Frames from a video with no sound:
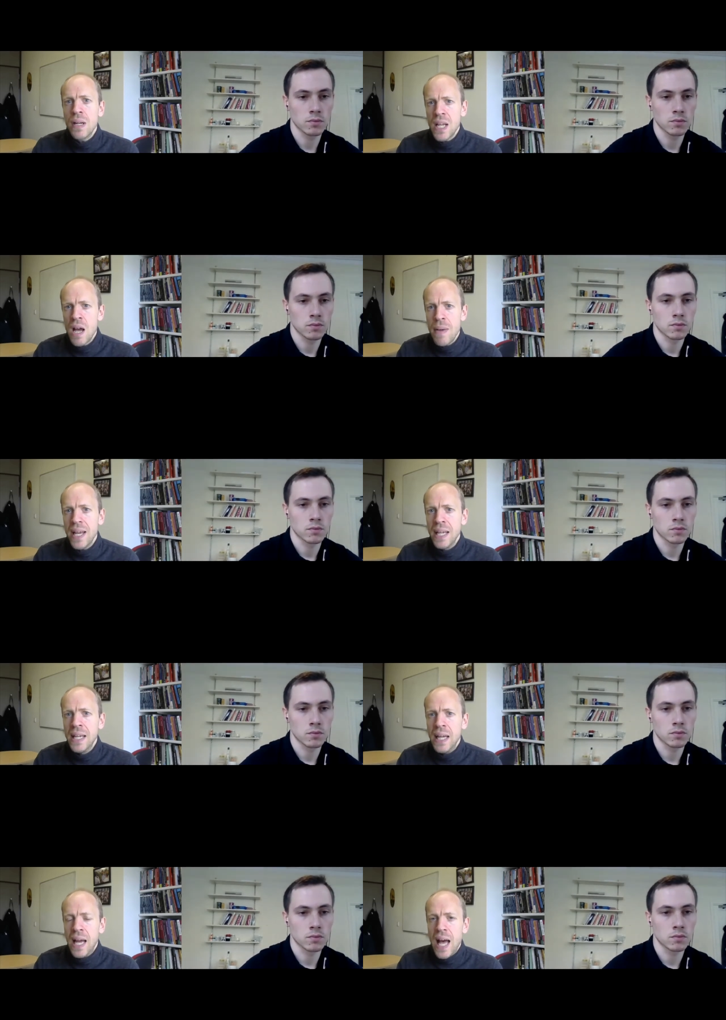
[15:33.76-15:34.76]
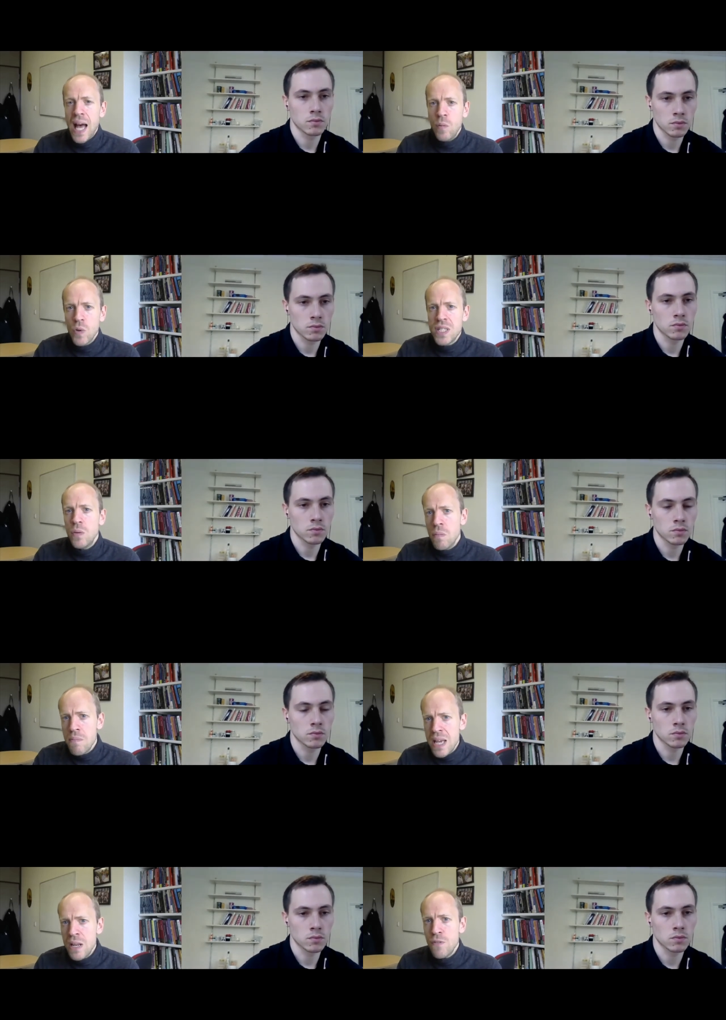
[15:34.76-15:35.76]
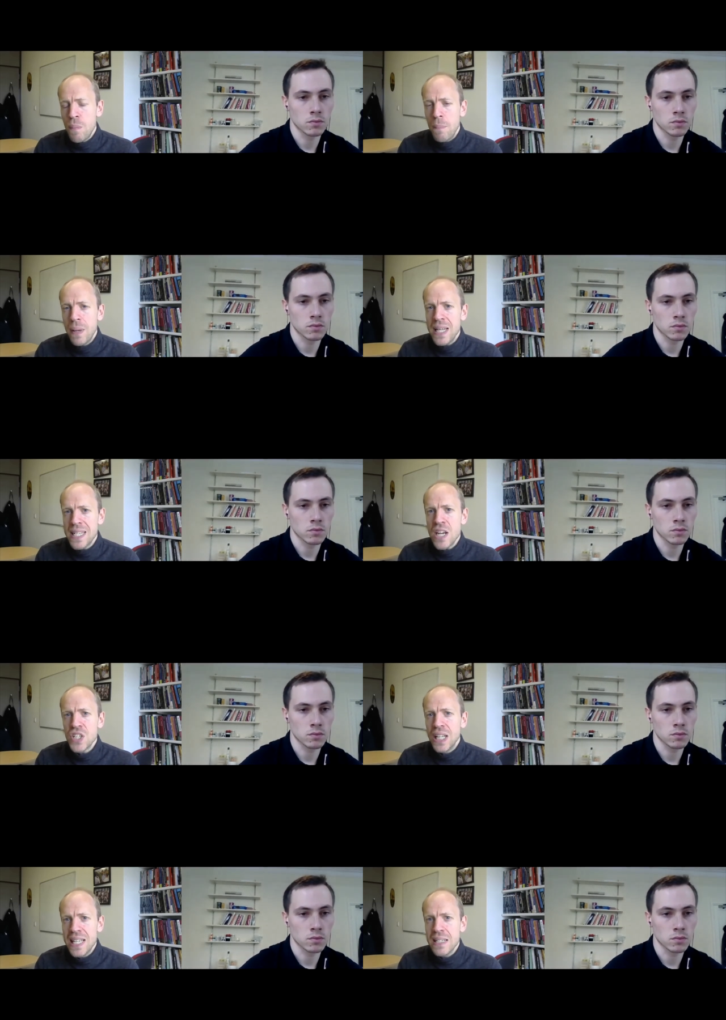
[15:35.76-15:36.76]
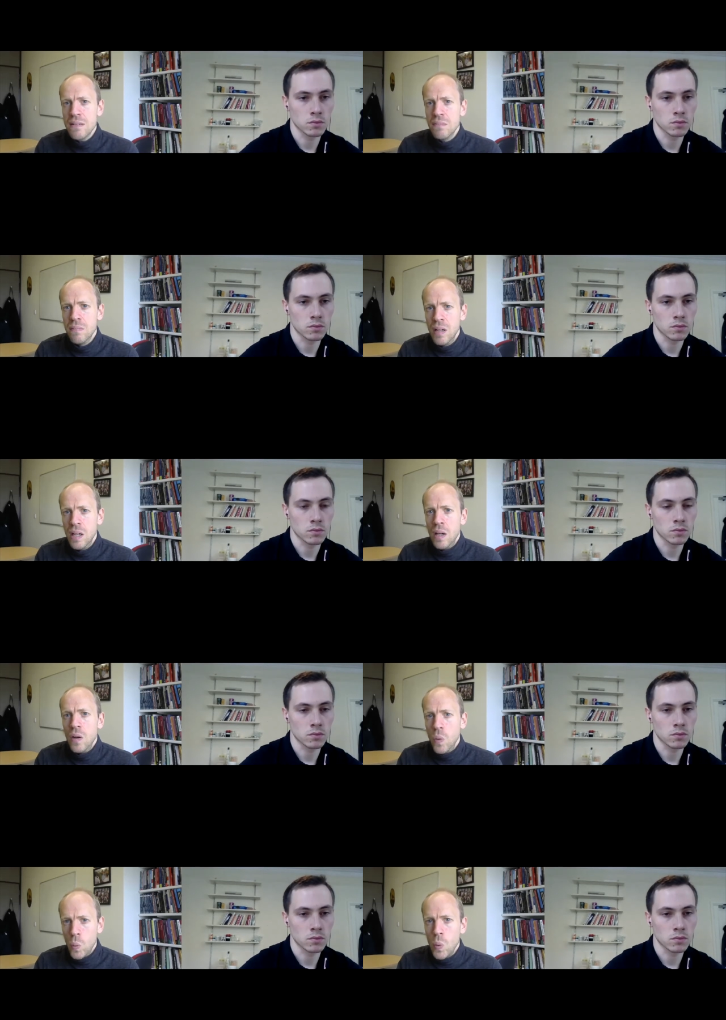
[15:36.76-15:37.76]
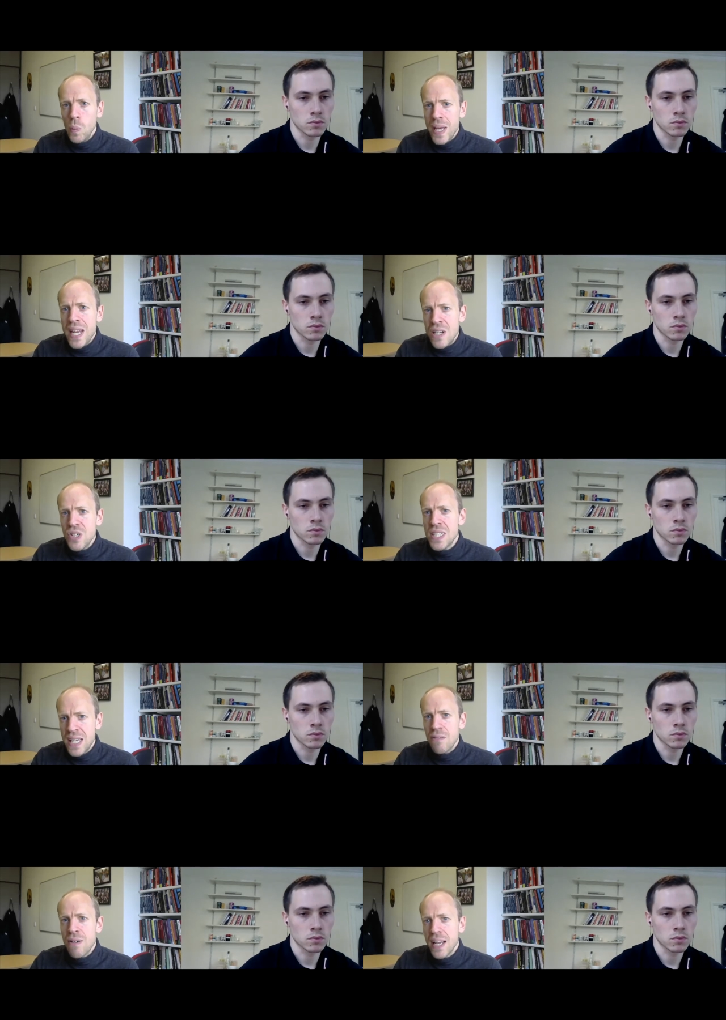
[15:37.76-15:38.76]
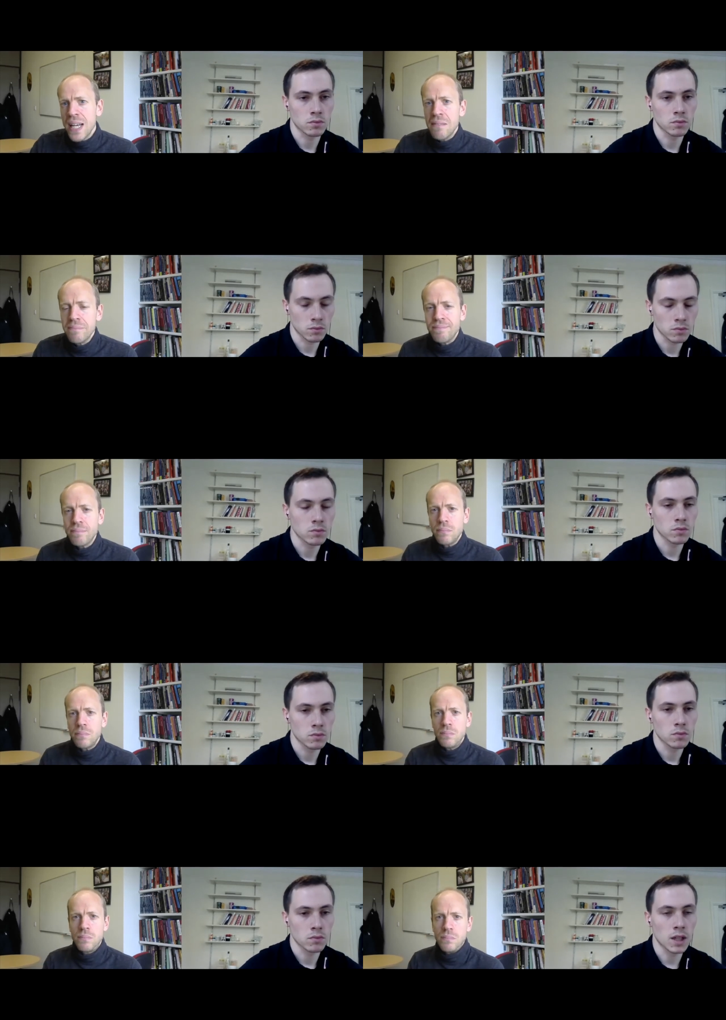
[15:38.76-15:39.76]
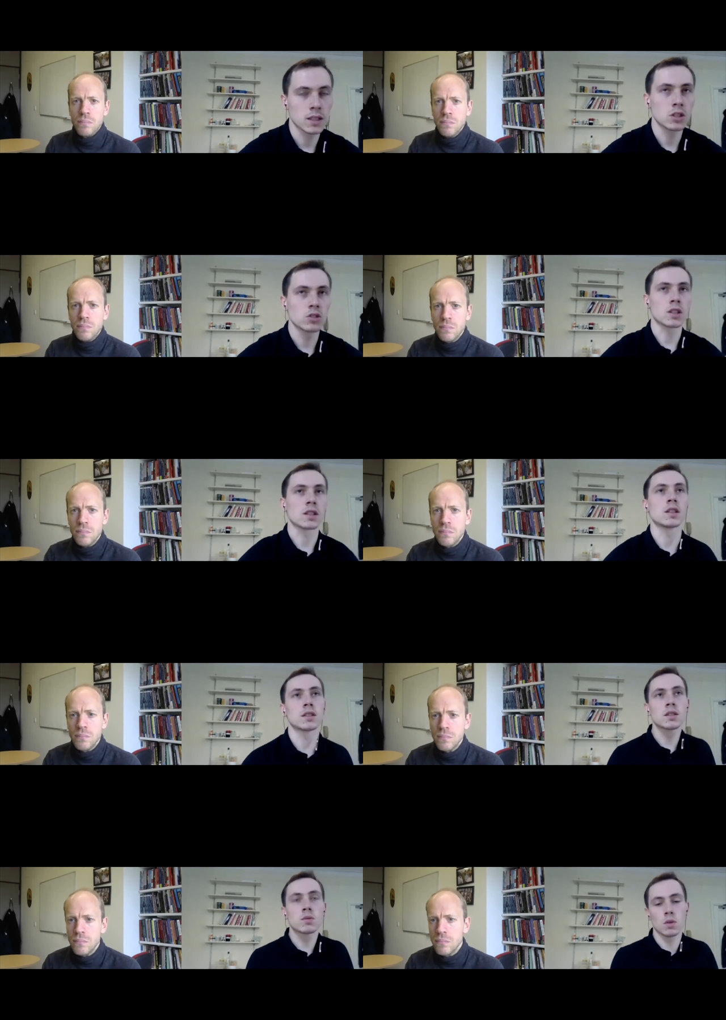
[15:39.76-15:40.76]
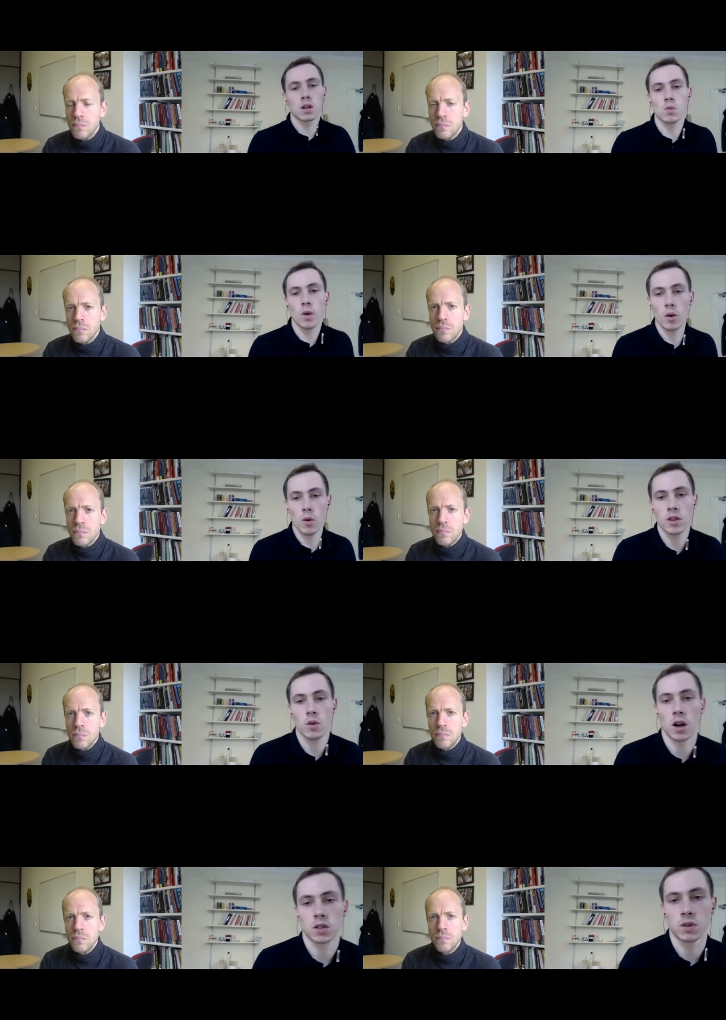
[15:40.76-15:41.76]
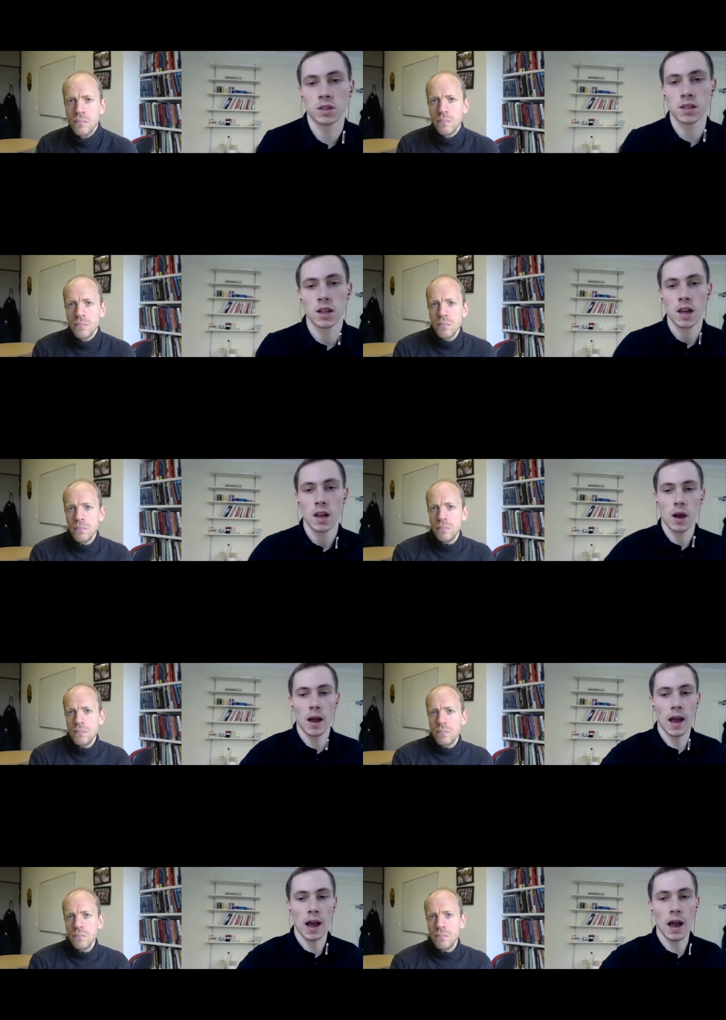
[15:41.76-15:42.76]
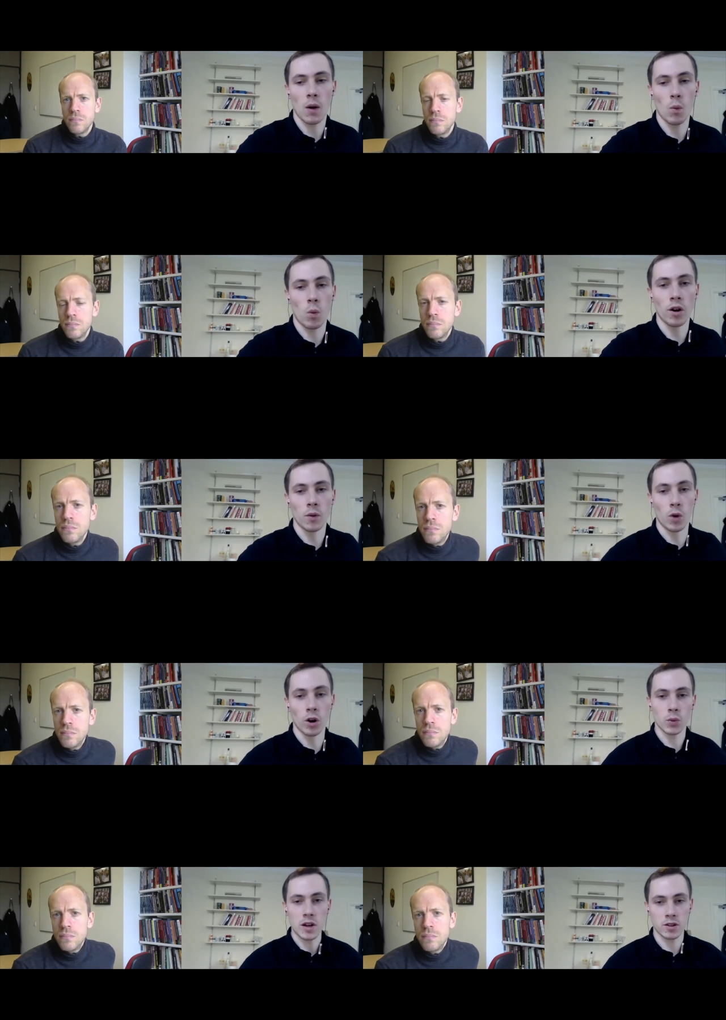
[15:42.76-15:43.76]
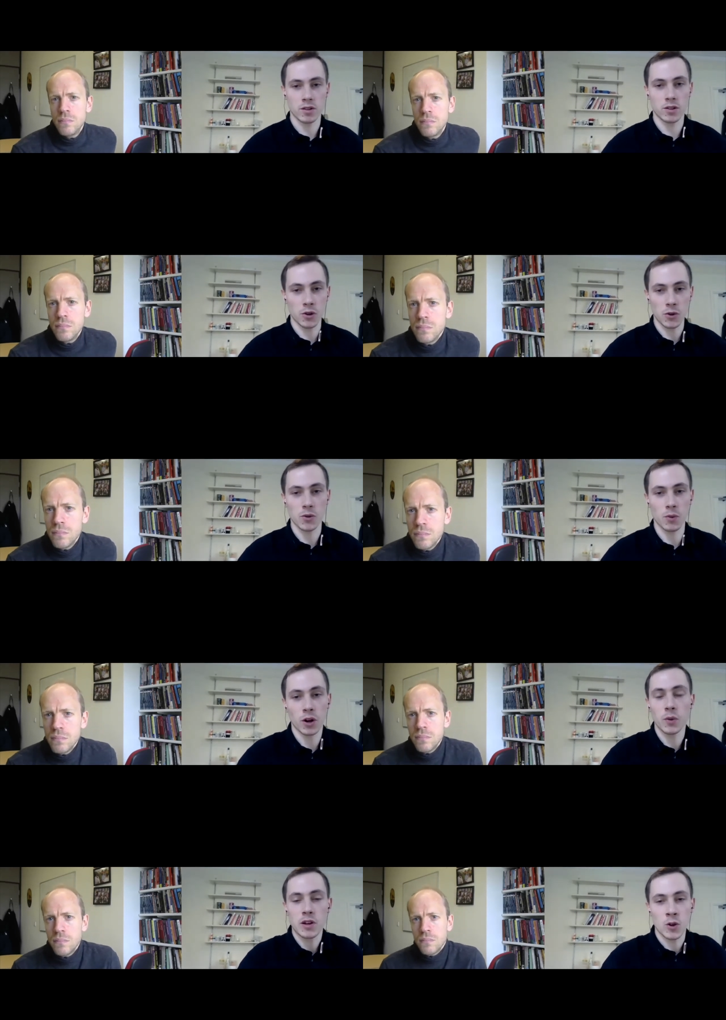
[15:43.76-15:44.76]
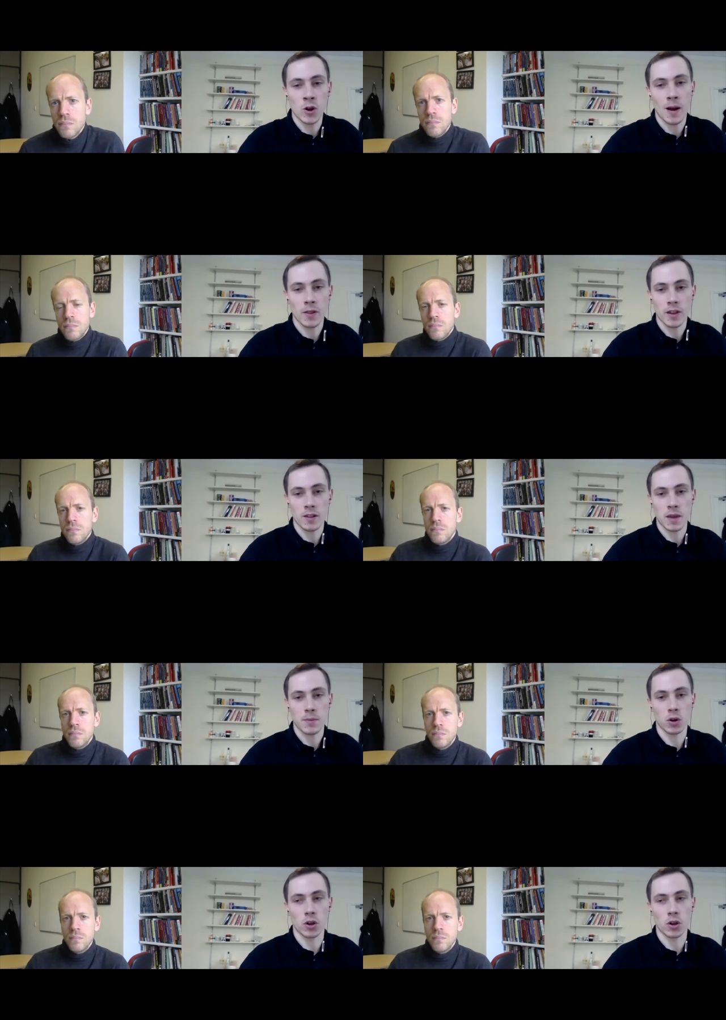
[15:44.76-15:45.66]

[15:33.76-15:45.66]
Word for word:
Speaker 1: coming, and what it will mean for populist nationalism will be an interesting reckoning.
Speaker 2: That's interesting because because what I wanted to ask was, uh, what what do we do? What do we do about these people